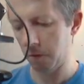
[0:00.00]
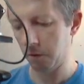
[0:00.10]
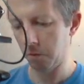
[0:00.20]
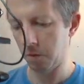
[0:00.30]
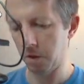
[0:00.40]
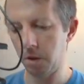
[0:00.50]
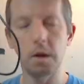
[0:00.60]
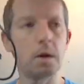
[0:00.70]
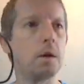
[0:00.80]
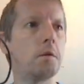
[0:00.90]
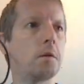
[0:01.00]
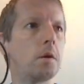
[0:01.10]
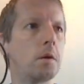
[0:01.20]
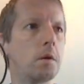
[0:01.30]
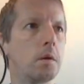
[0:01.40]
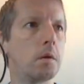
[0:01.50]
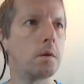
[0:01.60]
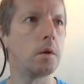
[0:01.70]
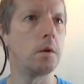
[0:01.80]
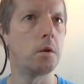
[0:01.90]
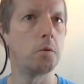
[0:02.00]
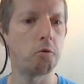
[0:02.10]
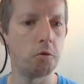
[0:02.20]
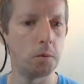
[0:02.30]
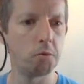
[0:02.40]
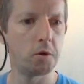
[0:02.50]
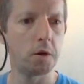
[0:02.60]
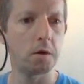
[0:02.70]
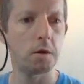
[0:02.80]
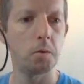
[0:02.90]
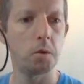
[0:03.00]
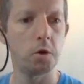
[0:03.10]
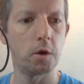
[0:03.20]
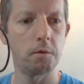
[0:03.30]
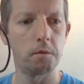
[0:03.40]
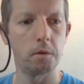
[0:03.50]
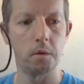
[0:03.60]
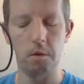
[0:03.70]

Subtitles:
that's okay. That needs a new screen protector, which I've